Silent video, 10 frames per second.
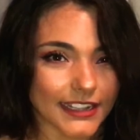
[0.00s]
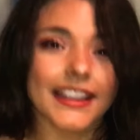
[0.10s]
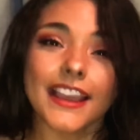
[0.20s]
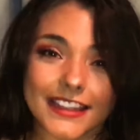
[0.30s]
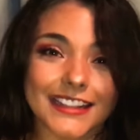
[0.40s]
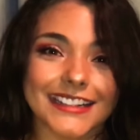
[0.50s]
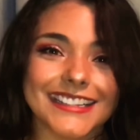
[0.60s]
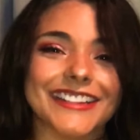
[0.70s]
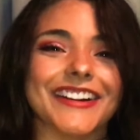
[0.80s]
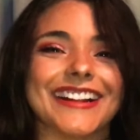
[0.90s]
Yeah, I think
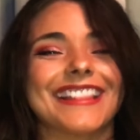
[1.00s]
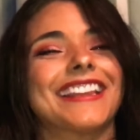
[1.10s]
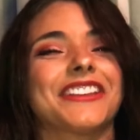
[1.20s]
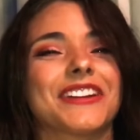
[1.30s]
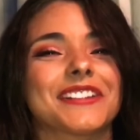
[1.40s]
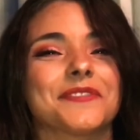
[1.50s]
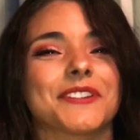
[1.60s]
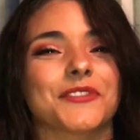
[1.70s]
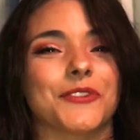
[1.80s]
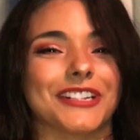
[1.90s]
that's it. All right. Thank you guys so
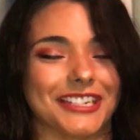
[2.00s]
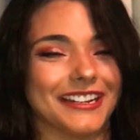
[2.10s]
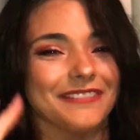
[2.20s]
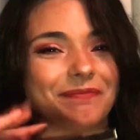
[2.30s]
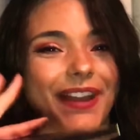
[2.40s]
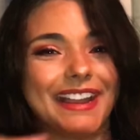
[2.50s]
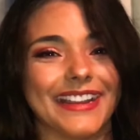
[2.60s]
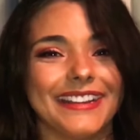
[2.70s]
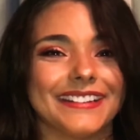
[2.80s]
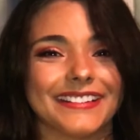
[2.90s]
much for watching. Bye.